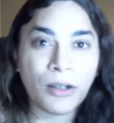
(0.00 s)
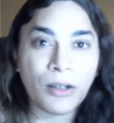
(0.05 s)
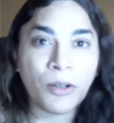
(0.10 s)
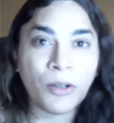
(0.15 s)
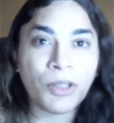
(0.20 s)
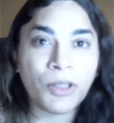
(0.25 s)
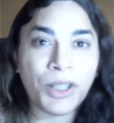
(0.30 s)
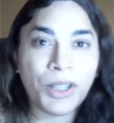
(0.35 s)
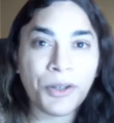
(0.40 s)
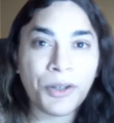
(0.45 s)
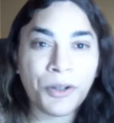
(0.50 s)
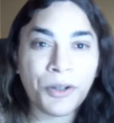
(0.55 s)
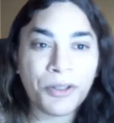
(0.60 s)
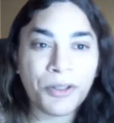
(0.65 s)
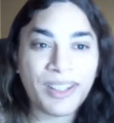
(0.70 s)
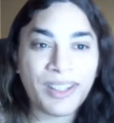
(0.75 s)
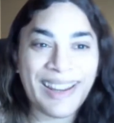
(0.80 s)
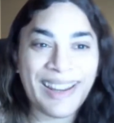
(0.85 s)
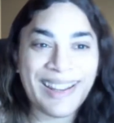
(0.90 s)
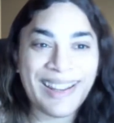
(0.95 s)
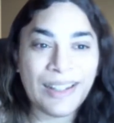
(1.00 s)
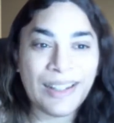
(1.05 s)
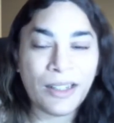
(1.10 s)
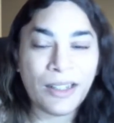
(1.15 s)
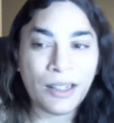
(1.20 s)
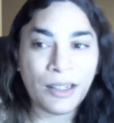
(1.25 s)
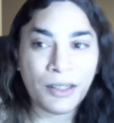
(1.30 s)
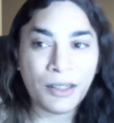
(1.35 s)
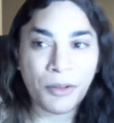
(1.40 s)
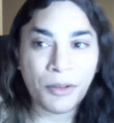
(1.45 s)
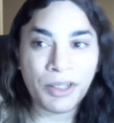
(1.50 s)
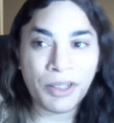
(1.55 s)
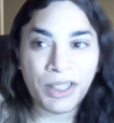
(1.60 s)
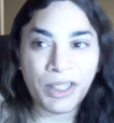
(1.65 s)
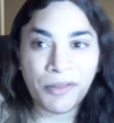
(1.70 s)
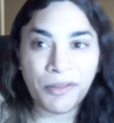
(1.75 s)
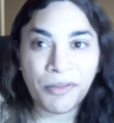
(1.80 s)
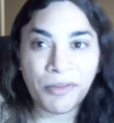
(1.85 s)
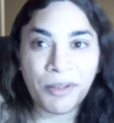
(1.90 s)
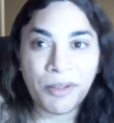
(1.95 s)
continuous and
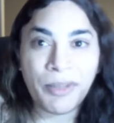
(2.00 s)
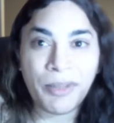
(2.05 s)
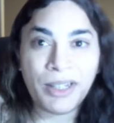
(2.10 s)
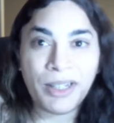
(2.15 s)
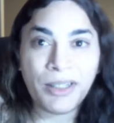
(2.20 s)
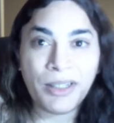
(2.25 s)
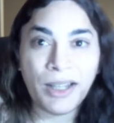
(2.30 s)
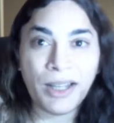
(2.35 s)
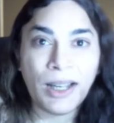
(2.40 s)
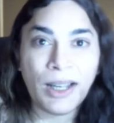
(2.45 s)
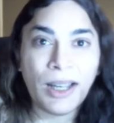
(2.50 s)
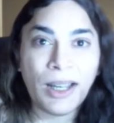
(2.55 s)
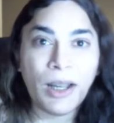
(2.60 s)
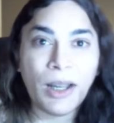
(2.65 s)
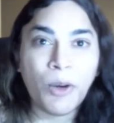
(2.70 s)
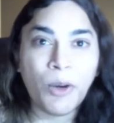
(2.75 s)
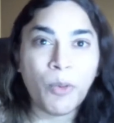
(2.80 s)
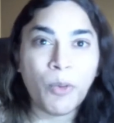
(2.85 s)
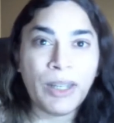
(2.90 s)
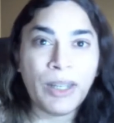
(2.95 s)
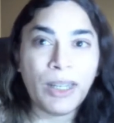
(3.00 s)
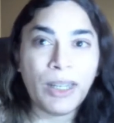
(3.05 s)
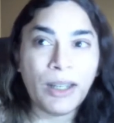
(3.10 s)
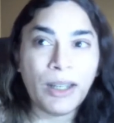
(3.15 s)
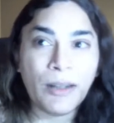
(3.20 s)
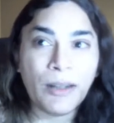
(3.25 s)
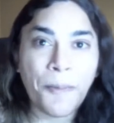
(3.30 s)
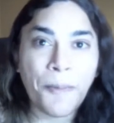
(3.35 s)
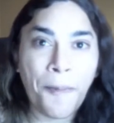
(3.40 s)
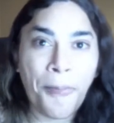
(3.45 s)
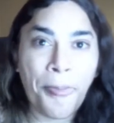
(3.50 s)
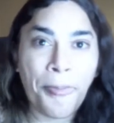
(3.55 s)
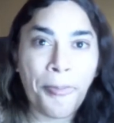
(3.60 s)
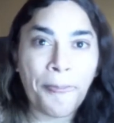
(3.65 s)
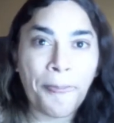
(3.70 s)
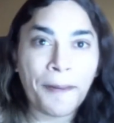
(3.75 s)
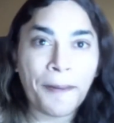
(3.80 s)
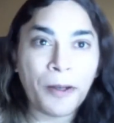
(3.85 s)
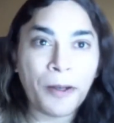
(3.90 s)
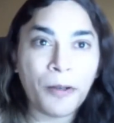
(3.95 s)
iterative. It means we
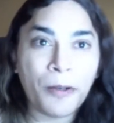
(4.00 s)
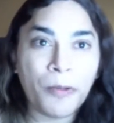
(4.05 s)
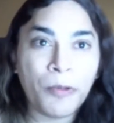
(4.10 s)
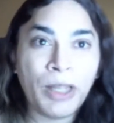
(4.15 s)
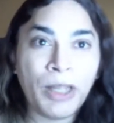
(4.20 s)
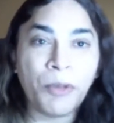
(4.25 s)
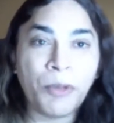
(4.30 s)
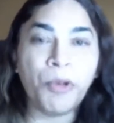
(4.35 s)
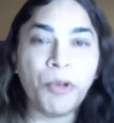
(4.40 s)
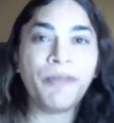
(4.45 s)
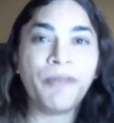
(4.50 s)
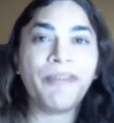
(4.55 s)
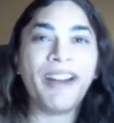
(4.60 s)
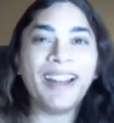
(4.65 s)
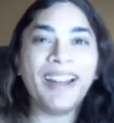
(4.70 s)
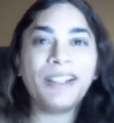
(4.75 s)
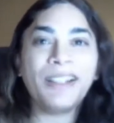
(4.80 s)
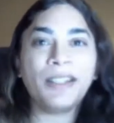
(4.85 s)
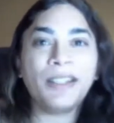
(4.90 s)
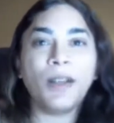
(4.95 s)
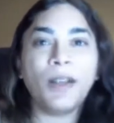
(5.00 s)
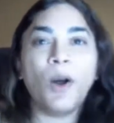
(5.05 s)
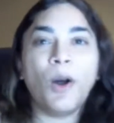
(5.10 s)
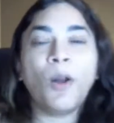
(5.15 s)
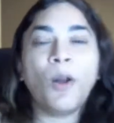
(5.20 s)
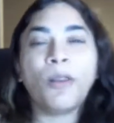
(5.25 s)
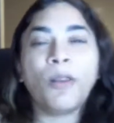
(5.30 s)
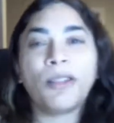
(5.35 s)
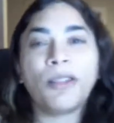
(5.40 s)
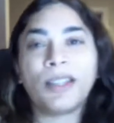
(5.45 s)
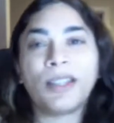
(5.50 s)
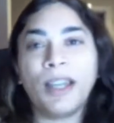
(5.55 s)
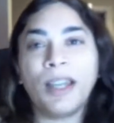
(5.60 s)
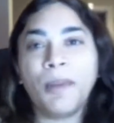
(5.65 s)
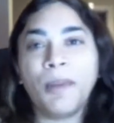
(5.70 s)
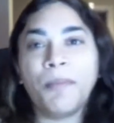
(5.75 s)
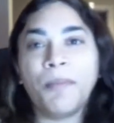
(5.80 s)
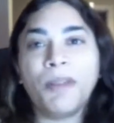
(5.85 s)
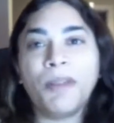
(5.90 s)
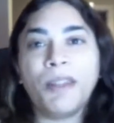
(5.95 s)
revise all the
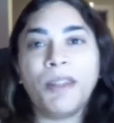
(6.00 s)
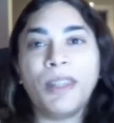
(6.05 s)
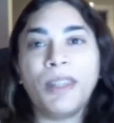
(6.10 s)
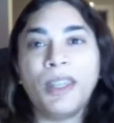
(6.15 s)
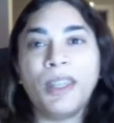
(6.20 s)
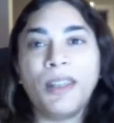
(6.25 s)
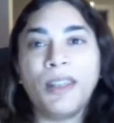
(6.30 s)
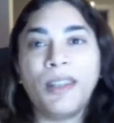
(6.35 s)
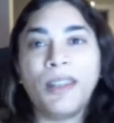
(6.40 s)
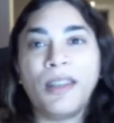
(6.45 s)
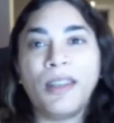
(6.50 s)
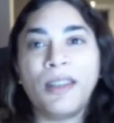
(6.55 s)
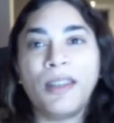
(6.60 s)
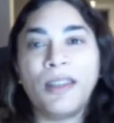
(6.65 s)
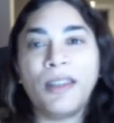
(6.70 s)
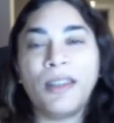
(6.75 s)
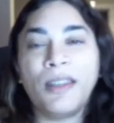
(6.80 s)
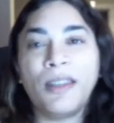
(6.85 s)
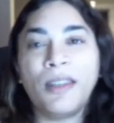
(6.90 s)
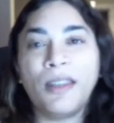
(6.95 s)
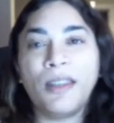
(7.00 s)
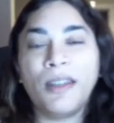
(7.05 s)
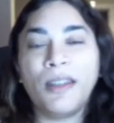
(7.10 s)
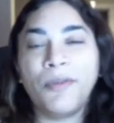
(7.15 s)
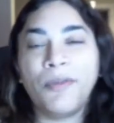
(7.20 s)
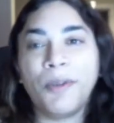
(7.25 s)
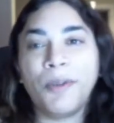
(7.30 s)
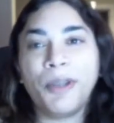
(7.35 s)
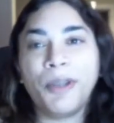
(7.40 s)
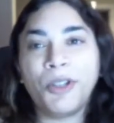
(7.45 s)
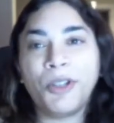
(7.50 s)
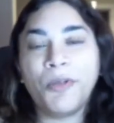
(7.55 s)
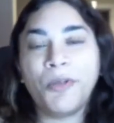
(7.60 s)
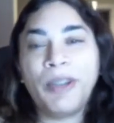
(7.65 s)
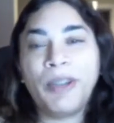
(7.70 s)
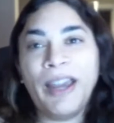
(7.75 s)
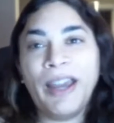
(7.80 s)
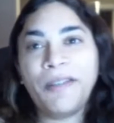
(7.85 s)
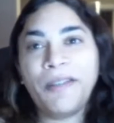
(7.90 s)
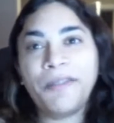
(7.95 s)
time the information
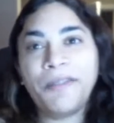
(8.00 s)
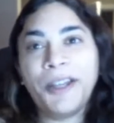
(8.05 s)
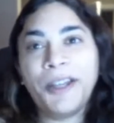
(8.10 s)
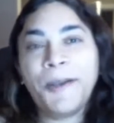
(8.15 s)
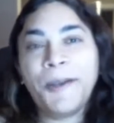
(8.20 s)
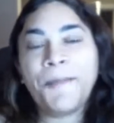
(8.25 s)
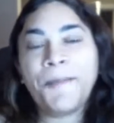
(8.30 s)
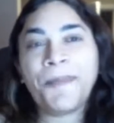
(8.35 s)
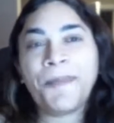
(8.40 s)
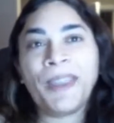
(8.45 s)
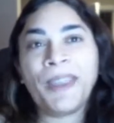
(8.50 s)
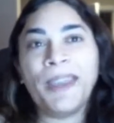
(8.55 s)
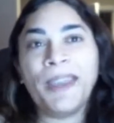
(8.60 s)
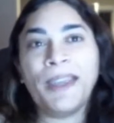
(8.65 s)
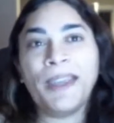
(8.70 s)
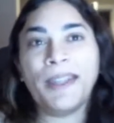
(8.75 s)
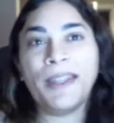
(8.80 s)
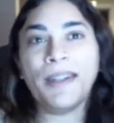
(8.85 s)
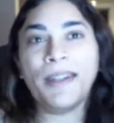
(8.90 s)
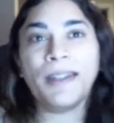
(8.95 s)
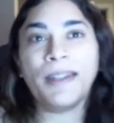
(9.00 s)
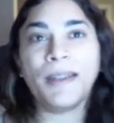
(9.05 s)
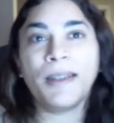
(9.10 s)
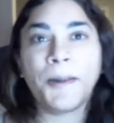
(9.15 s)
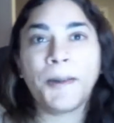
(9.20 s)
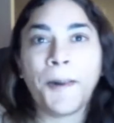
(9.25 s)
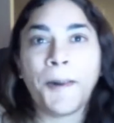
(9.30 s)
we have. And